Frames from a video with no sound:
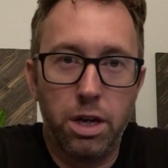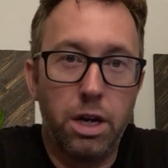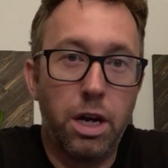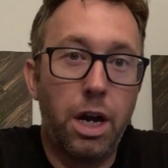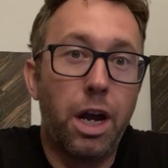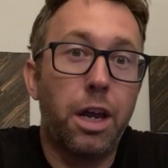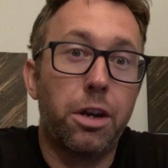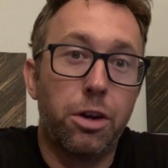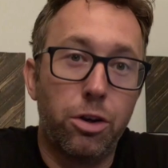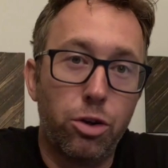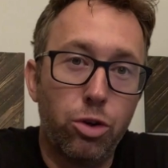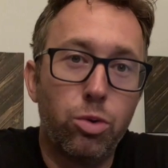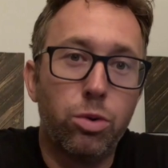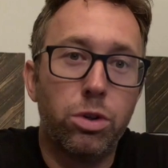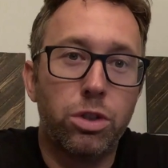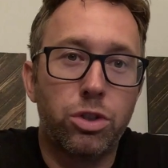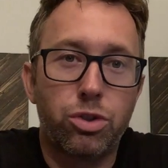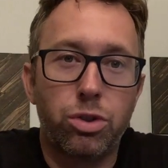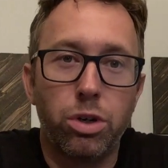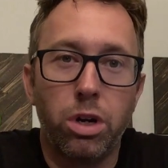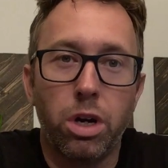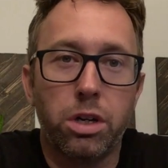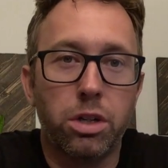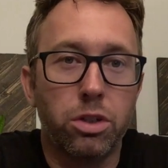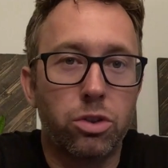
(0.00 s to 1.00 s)
I had a newer
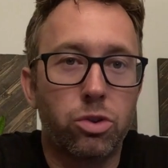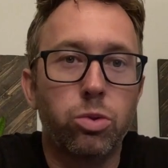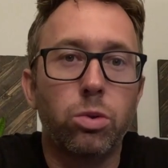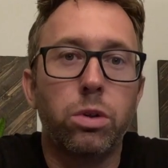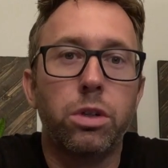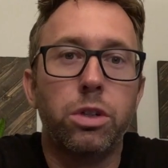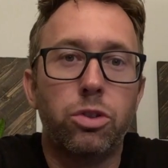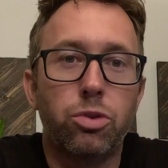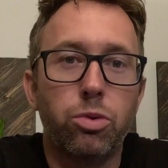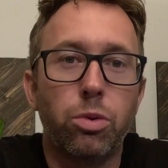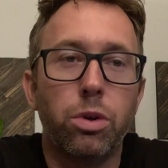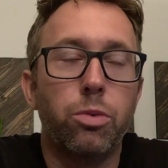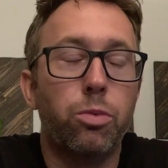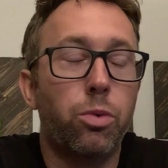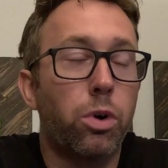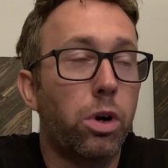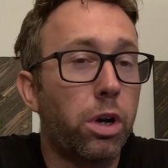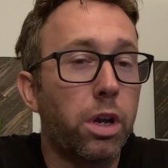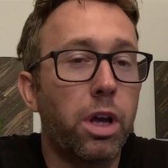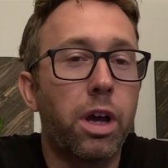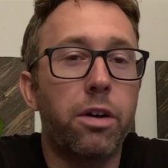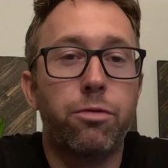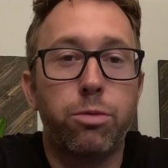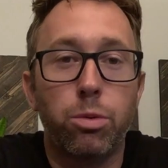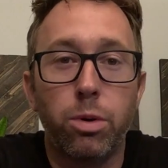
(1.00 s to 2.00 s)
truck, a
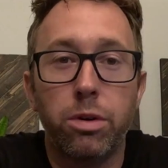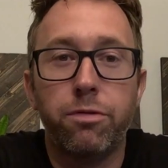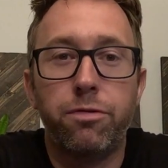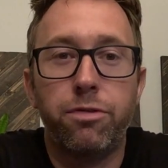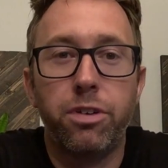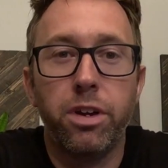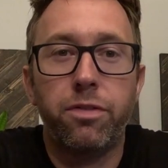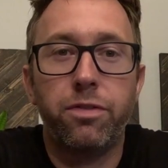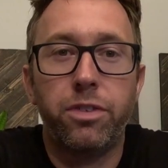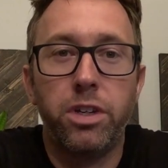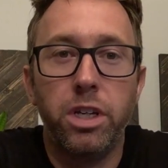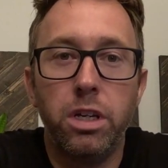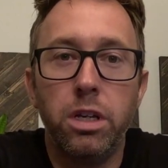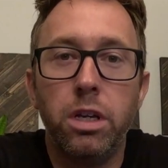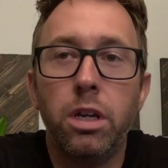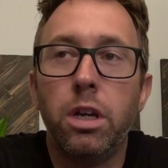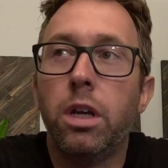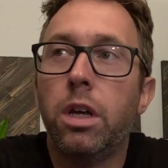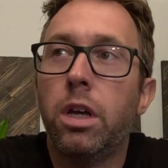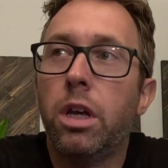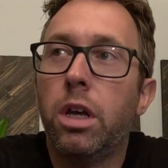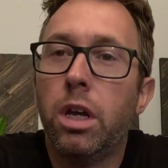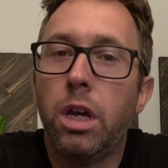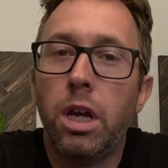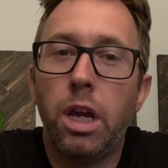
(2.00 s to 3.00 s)
2021 F-150,
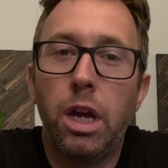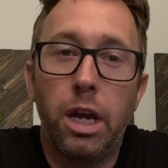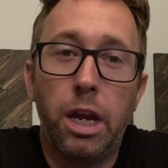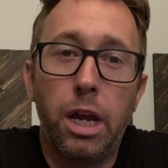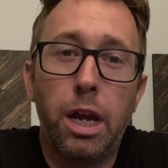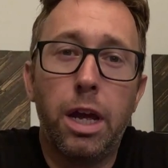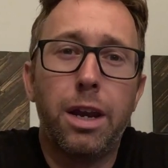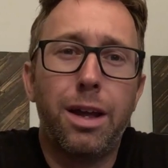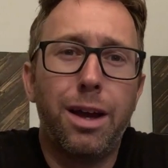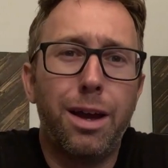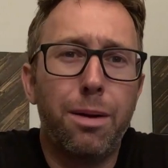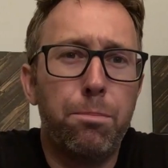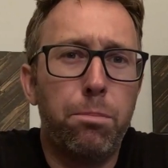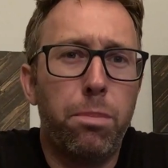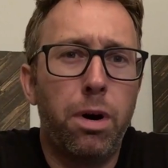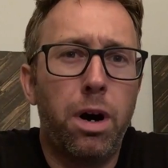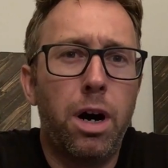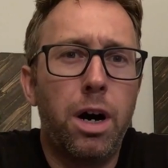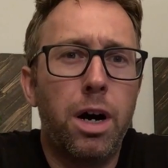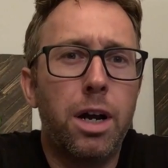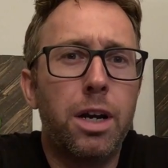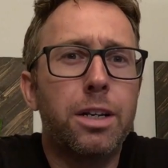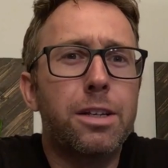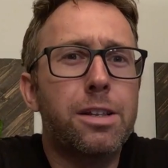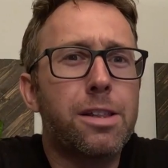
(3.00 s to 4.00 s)
and I
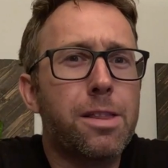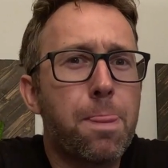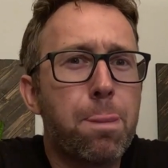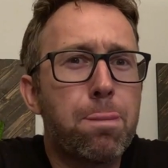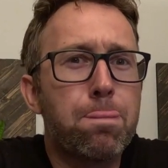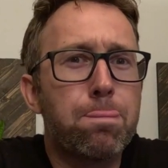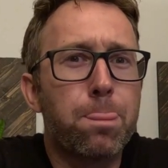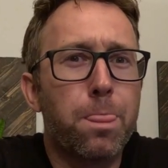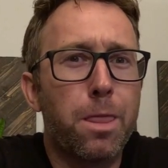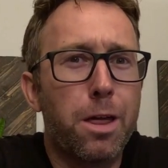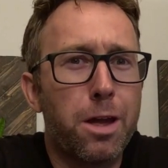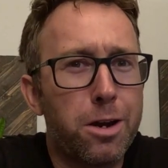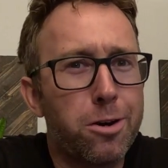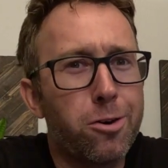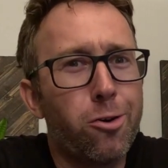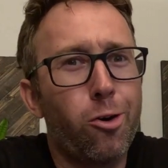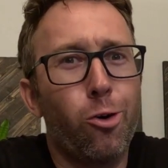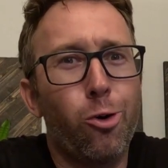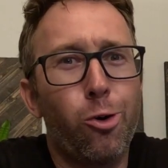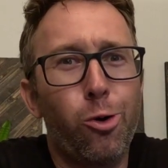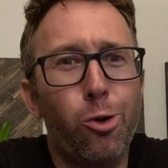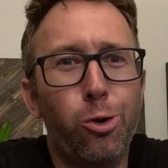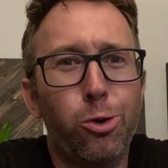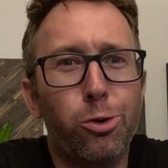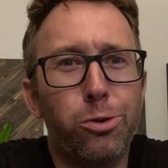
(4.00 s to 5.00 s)
bought an
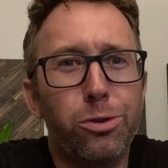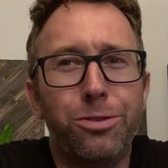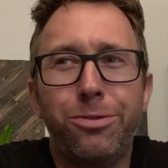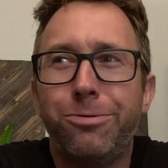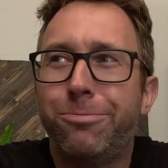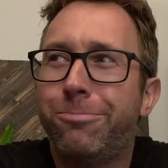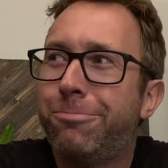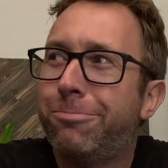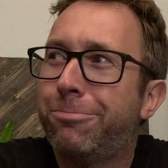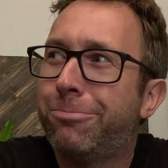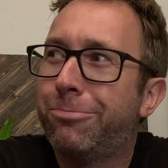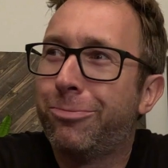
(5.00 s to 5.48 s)
old,